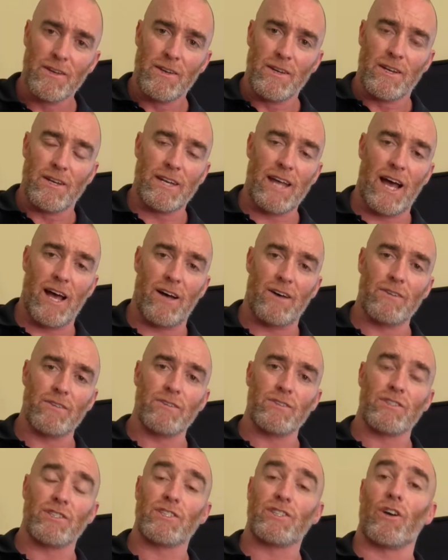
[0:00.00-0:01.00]
Now,
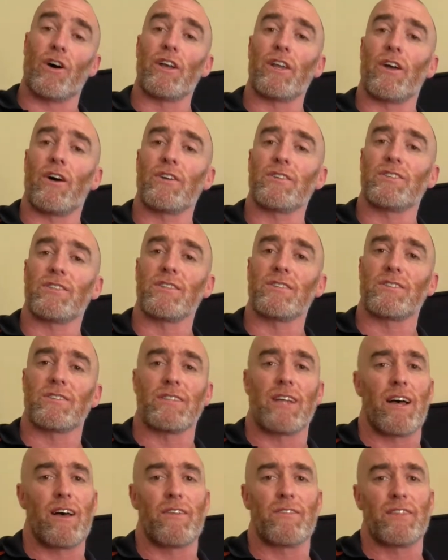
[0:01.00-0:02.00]
scoliosis,
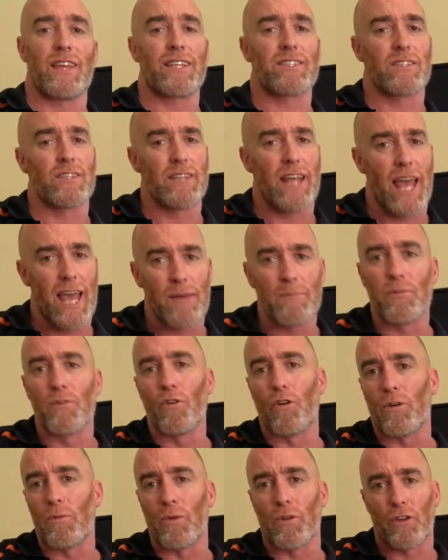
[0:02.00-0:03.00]
now that's an
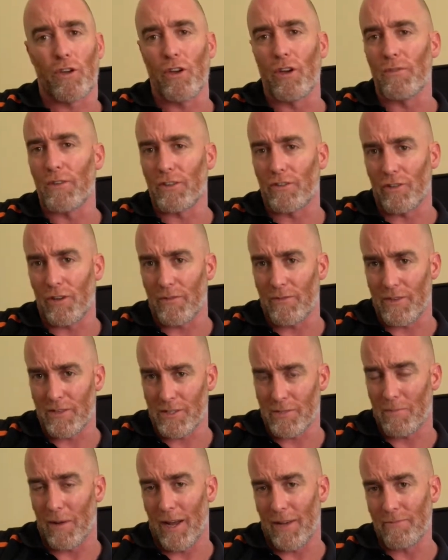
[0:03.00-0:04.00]
abnormal curvature of the
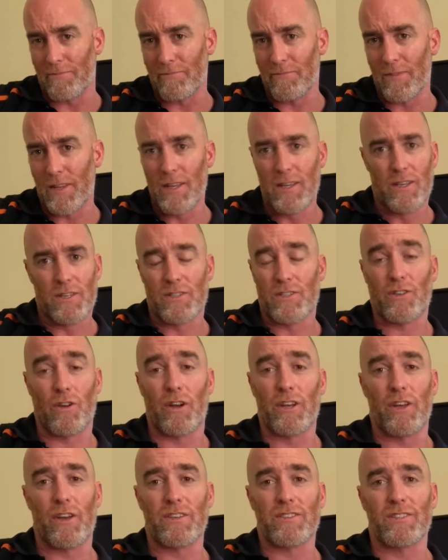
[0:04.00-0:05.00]
spine.
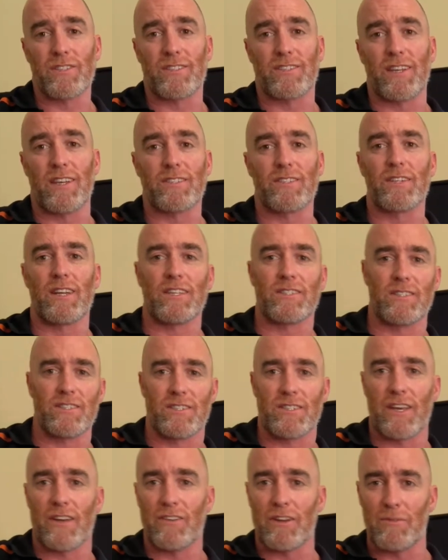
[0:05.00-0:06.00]
Scoliosis doesn't
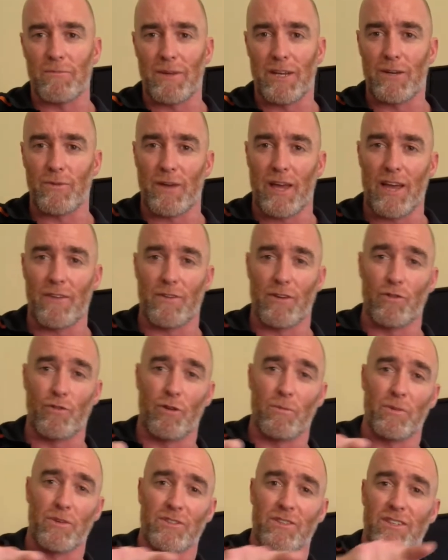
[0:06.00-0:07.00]
necessarily mean we have a
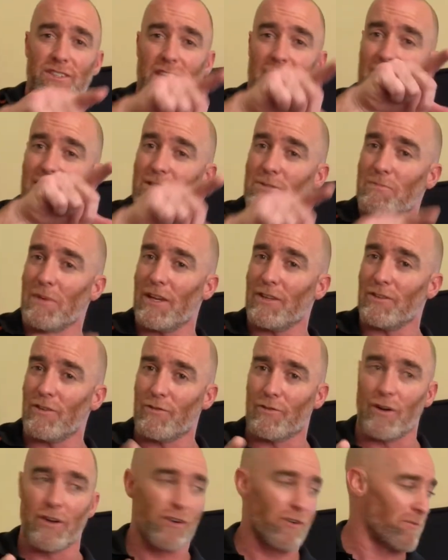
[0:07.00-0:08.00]
normal just S-bend. You've
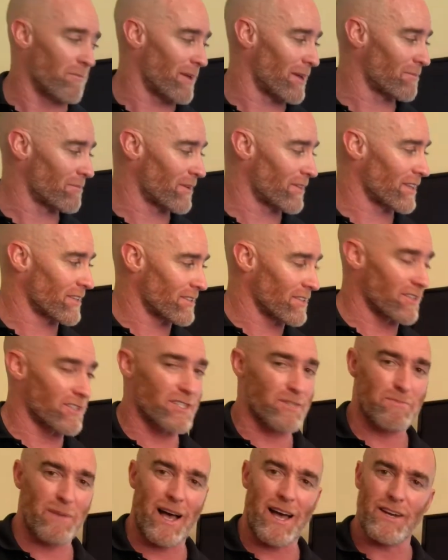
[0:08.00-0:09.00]
got to remember that the
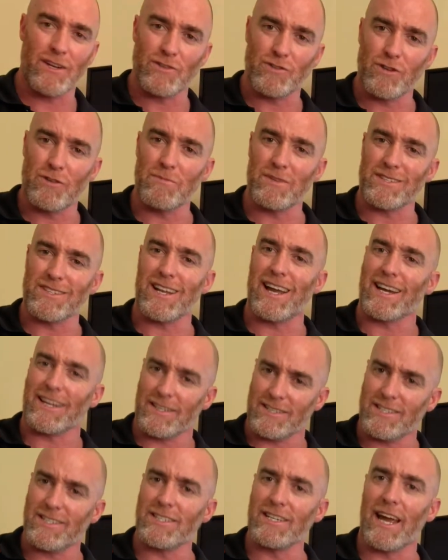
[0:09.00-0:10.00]
spine is almost like a
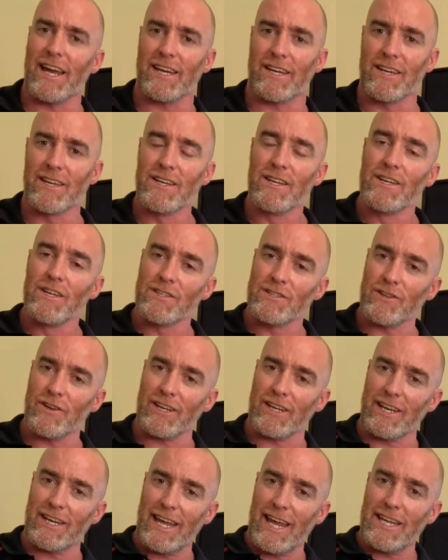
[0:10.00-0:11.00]
snake, so it
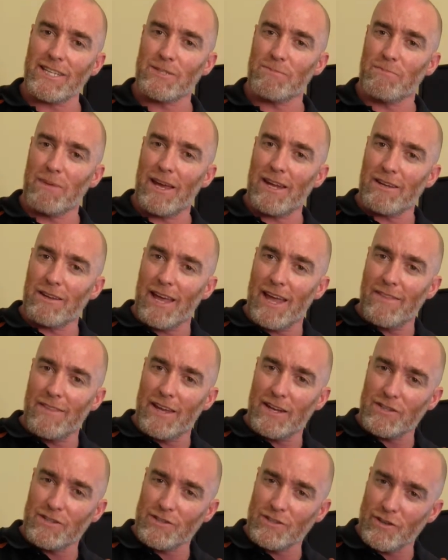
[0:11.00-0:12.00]
can S-bend and then
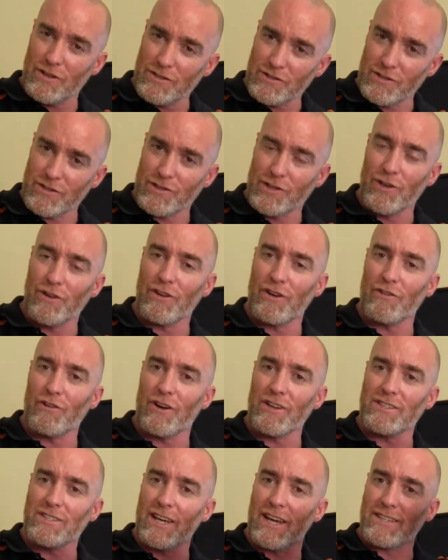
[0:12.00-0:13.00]
it starts to turn and
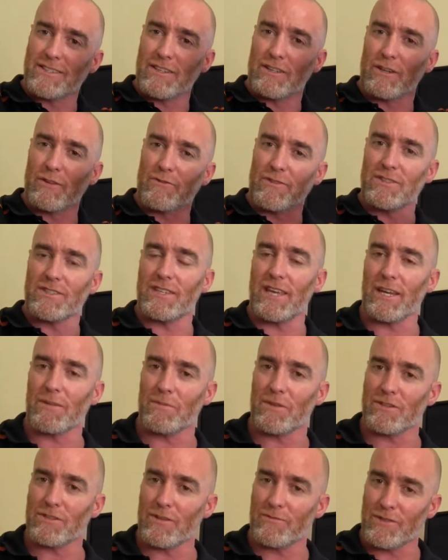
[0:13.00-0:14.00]
rotate at different
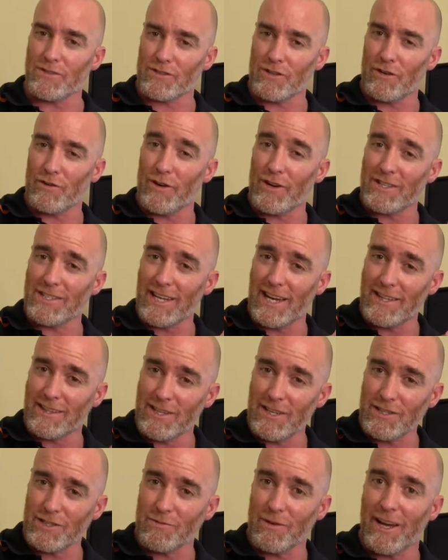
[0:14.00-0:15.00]
segments. So if it's going to rotate
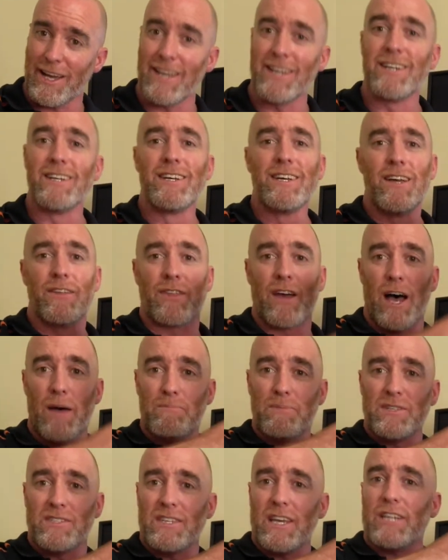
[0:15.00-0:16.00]
this way, the
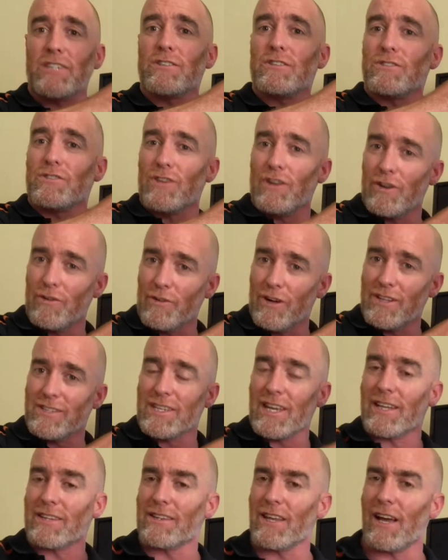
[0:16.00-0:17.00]
upper section is going to
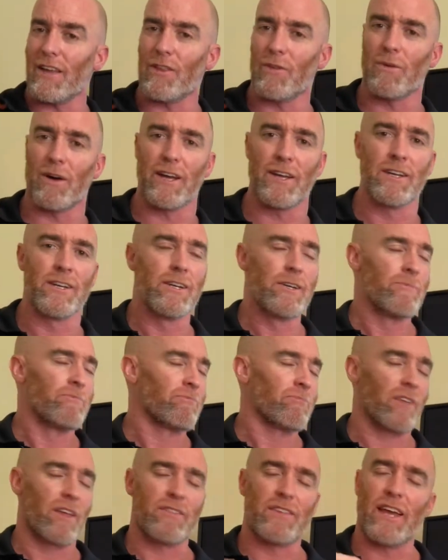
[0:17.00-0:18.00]
rotate the other way.
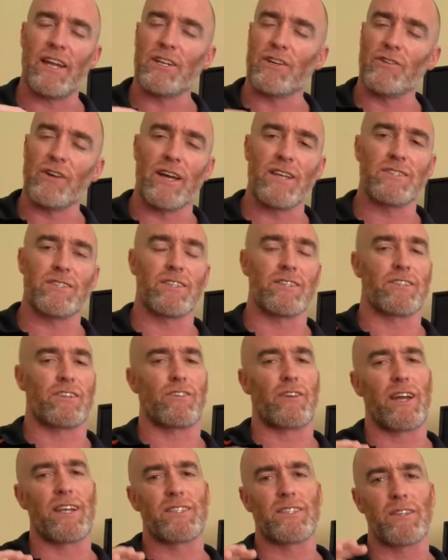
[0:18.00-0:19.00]
That
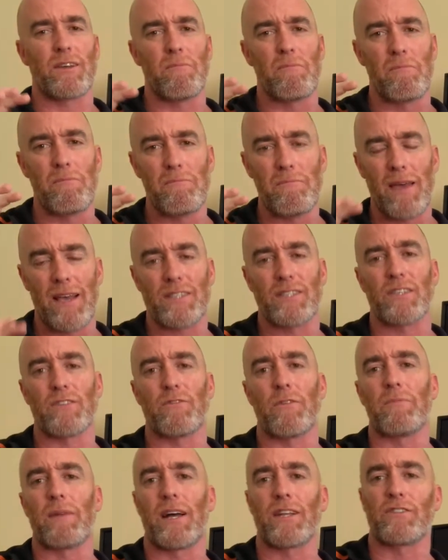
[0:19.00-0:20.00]
creates a massive
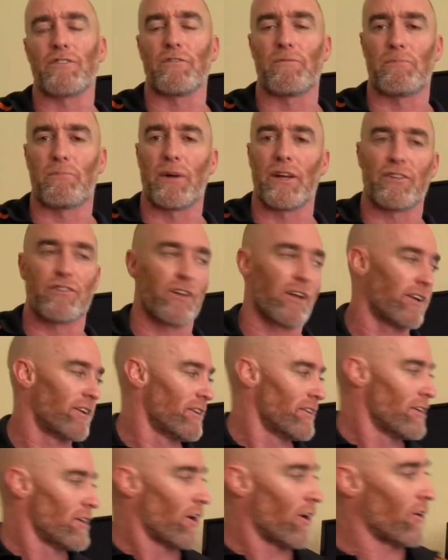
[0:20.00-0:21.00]
amount of pressure
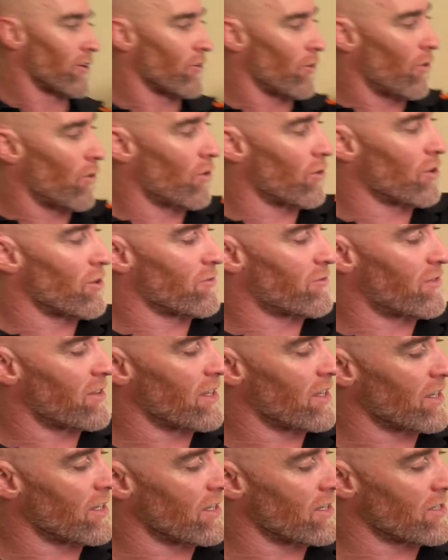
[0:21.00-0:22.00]
on all of
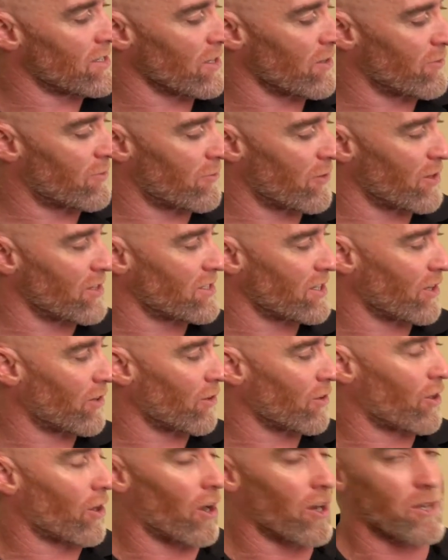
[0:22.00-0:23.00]
these vertical
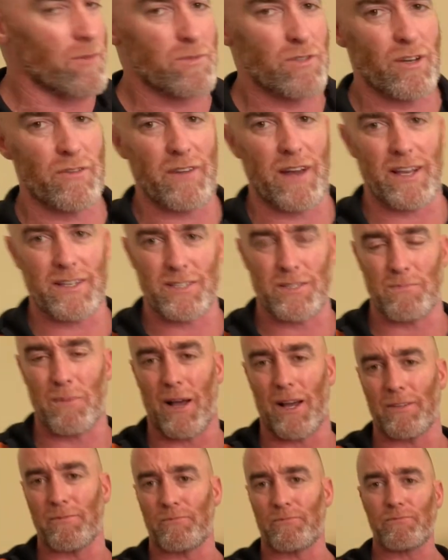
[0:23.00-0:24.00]
columns of our
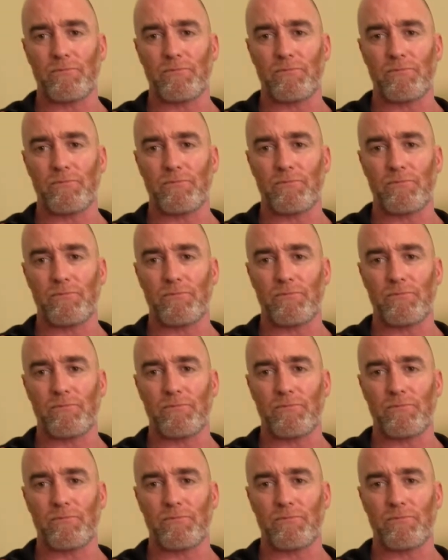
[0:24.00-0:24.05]
spine.